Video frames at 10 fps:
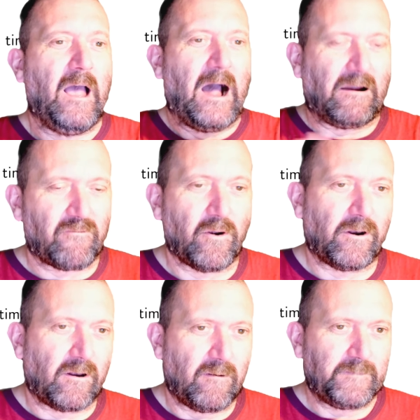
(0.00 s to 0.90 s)
I'll
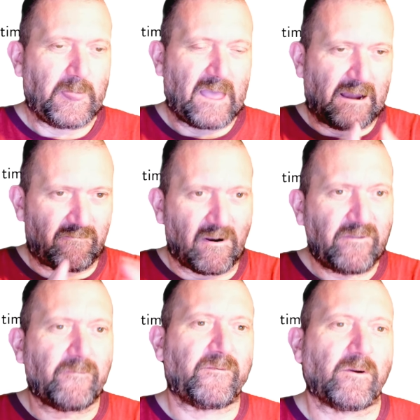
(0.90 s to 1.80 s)

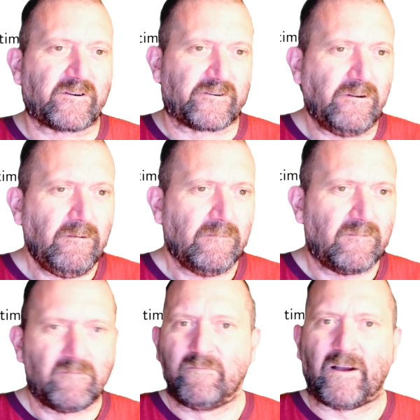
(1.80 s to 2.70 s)
write a function
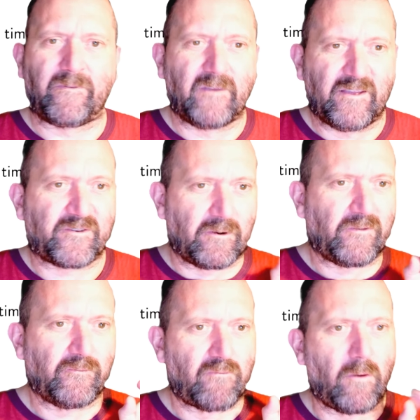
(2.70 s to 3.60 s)
that is going
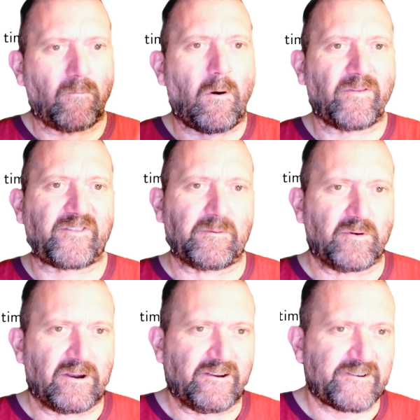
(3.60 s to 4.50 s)
to run one
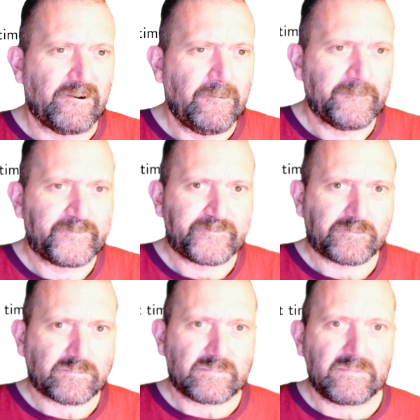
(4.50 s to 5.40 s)
simulation,
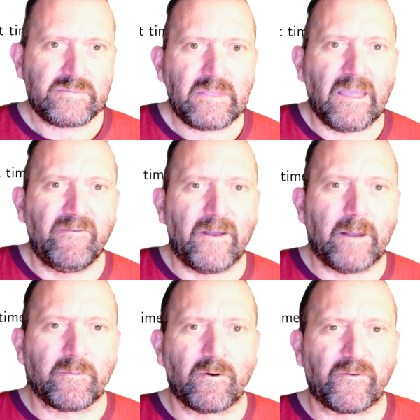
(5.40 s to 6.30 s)
and then
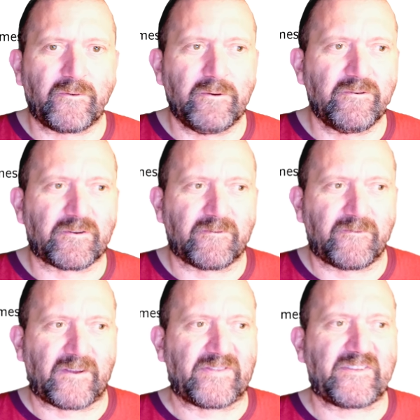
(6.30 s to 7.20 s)
I'm going to use a
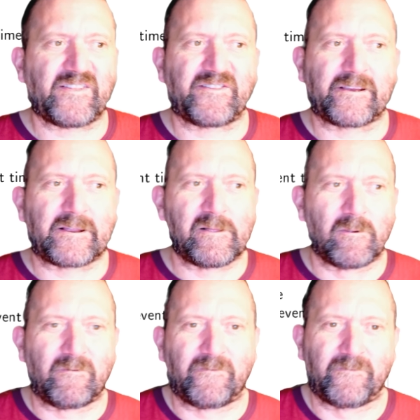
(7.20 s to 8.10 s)
fantastic
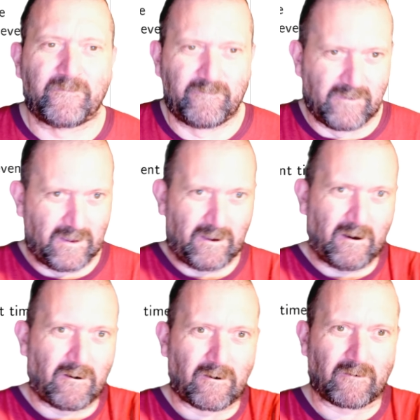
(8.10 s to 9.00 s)
little
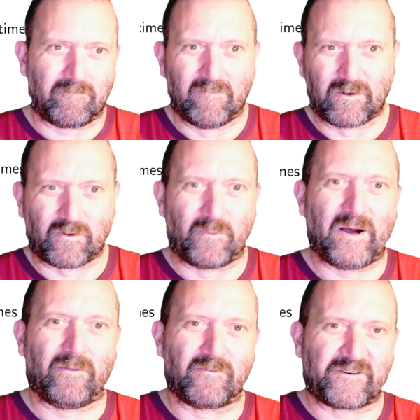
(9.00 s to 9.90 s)
R
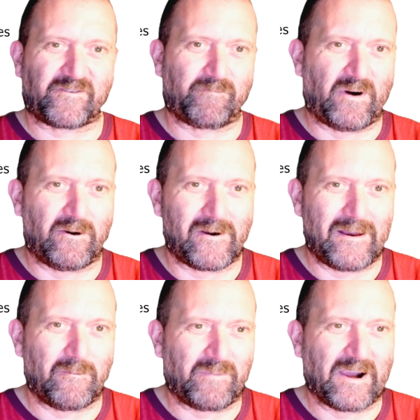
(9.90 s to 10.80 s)
command, which is
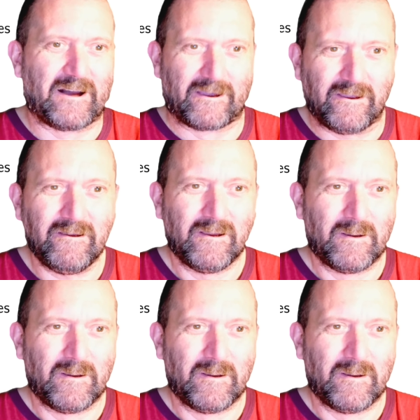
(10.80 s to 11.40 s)
parallel apply,